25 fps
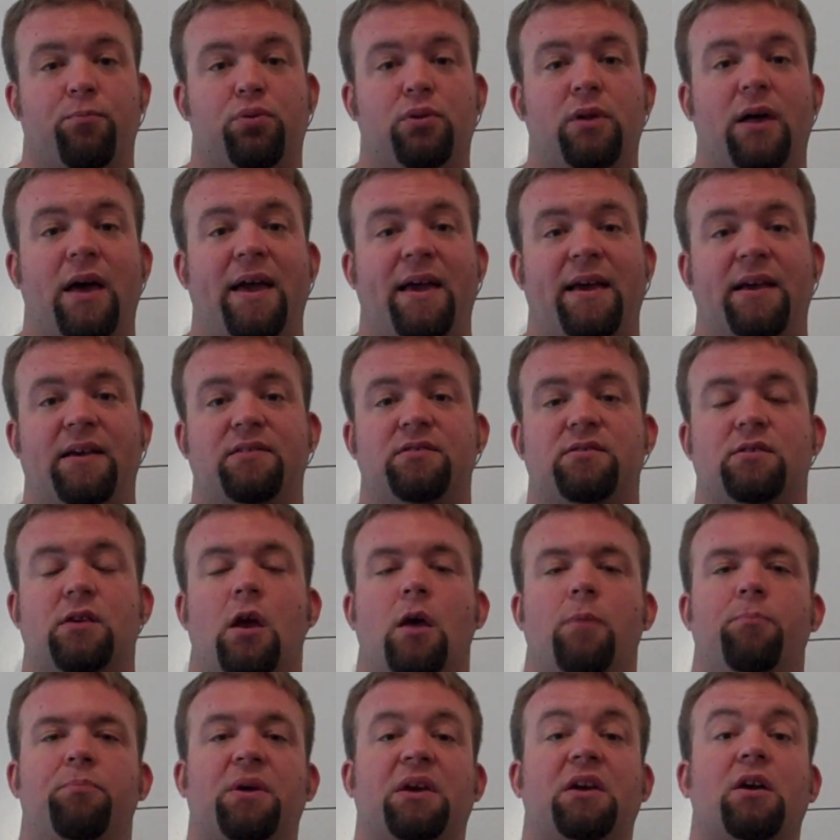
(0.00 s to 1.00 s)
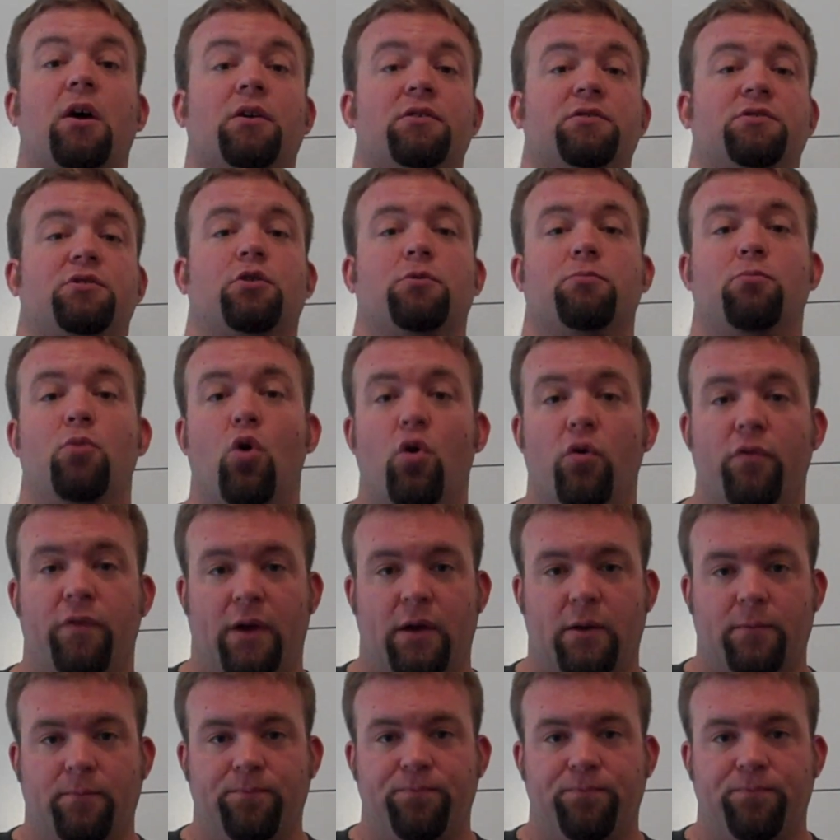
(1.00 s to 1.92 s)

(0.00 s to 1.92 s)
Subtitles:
place because you're moving.